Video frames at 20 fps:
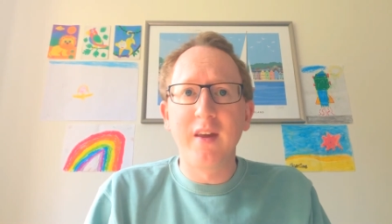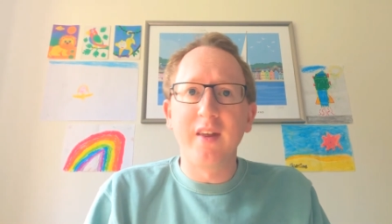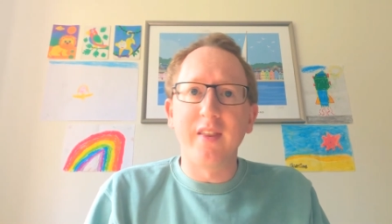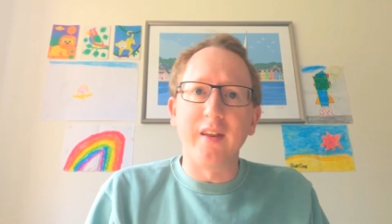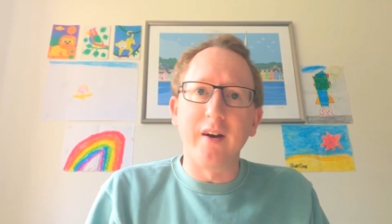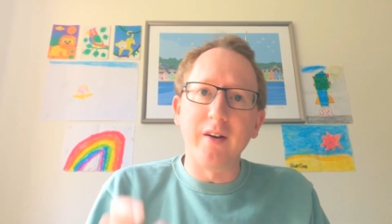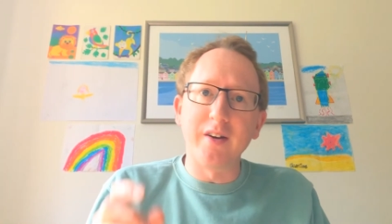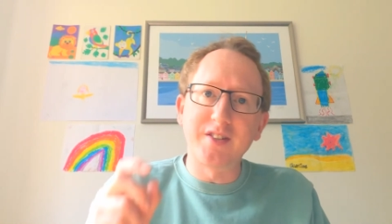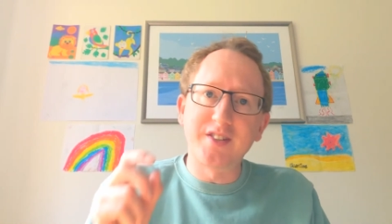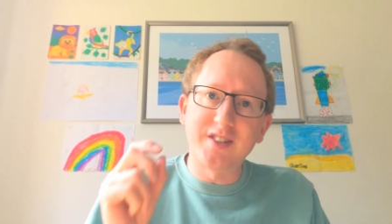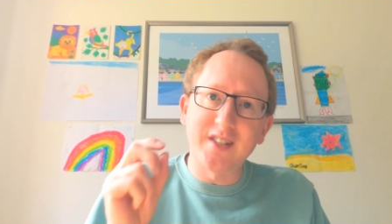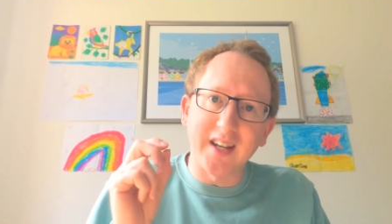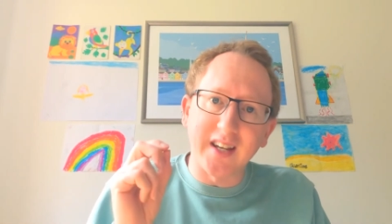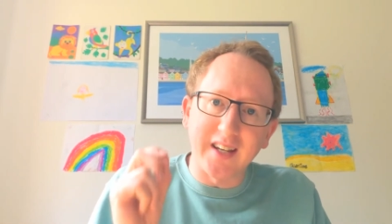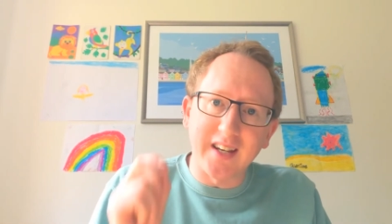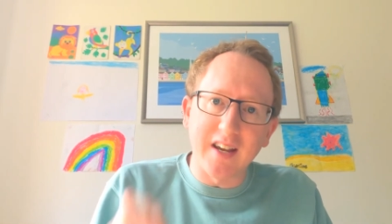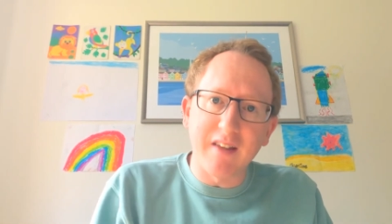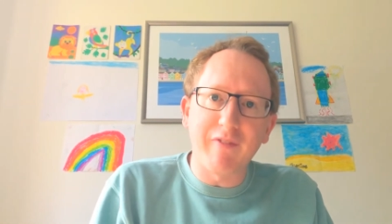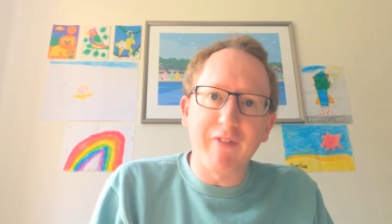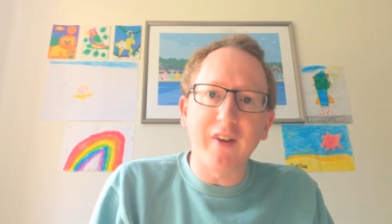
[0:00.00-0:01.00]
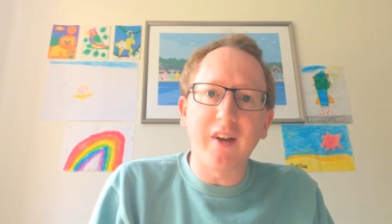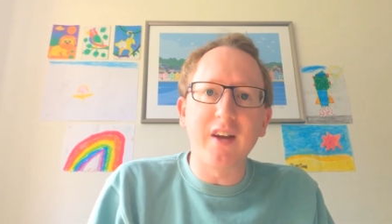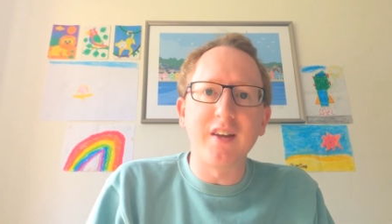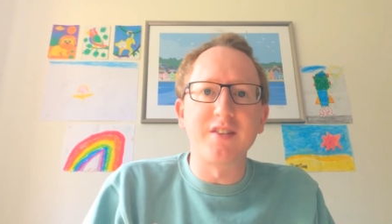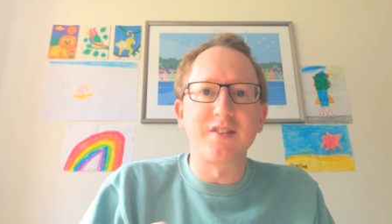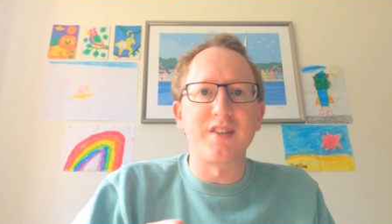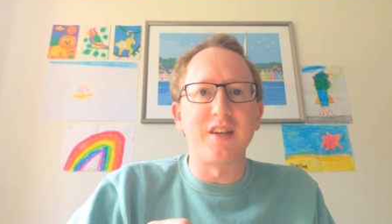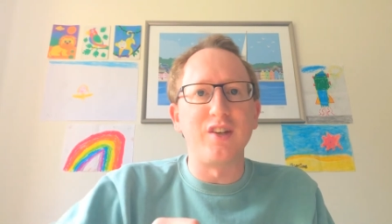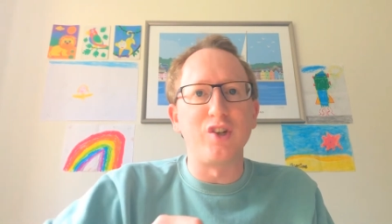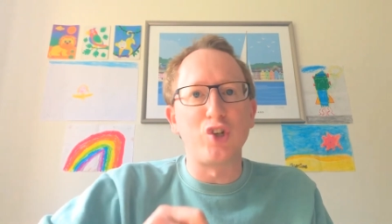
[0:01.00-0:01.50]
There is
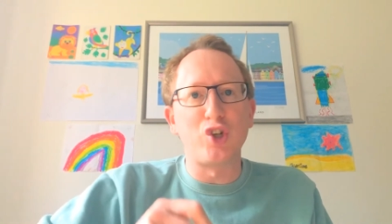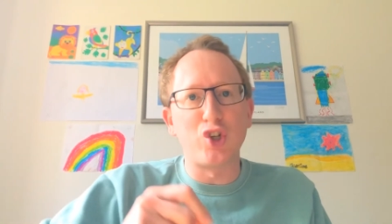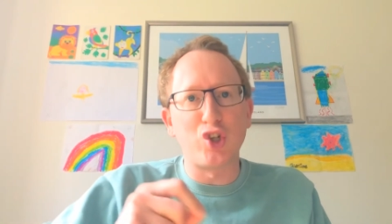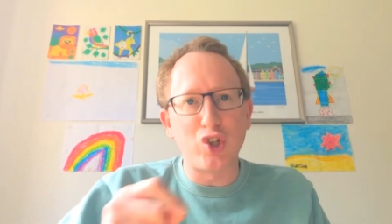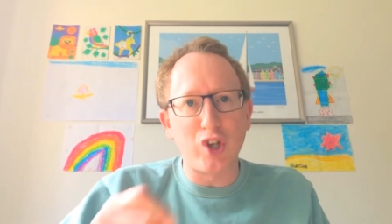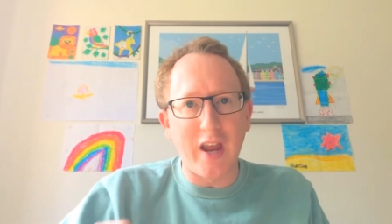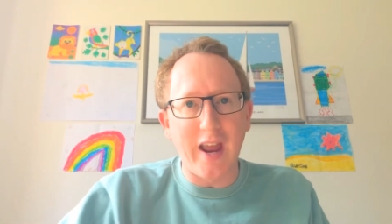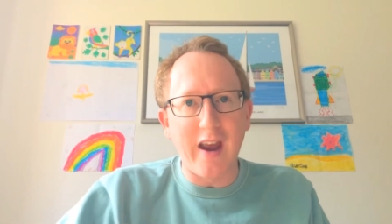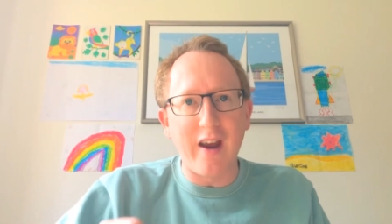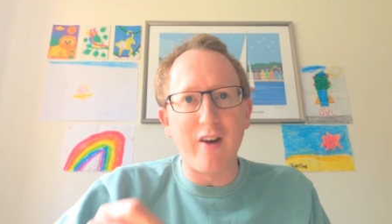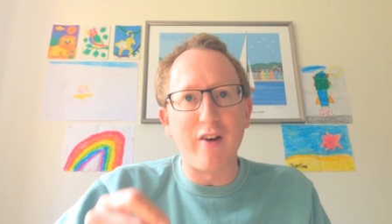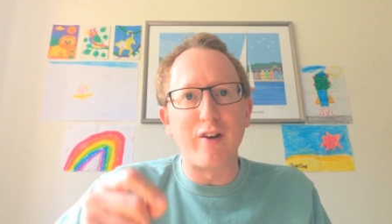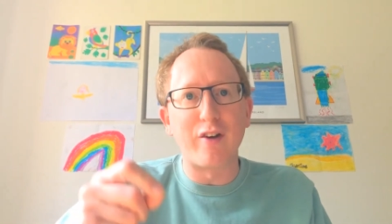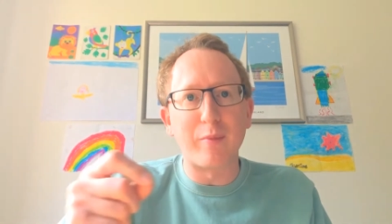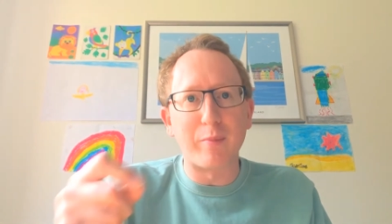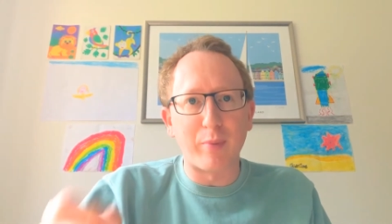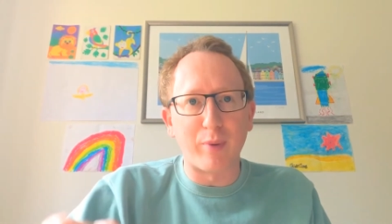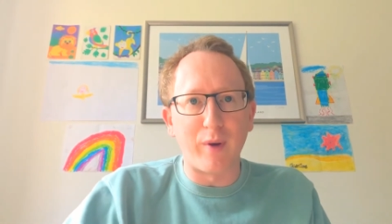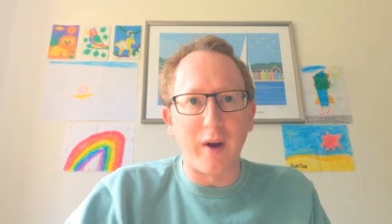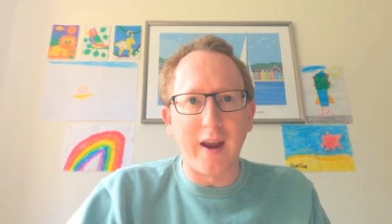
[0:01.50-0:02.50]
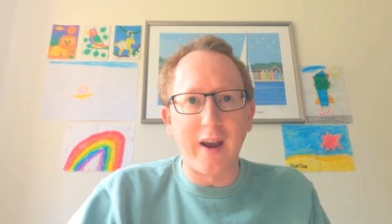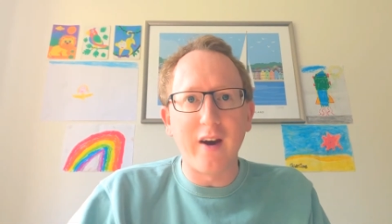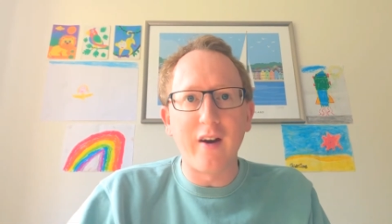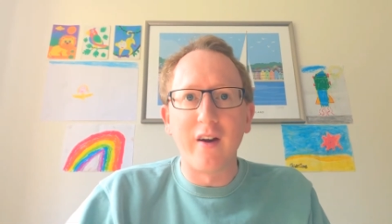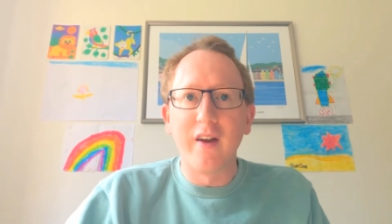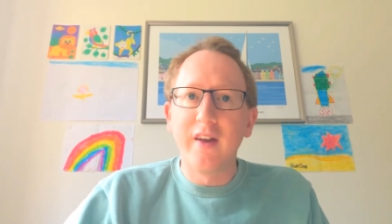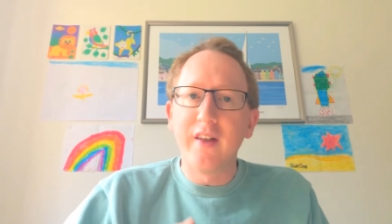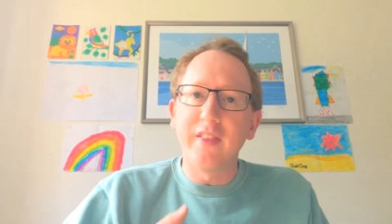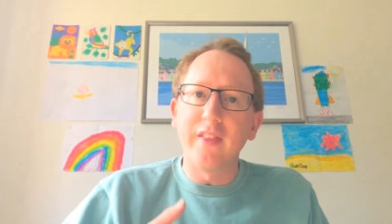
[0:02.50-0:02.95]
significance in shared prayer.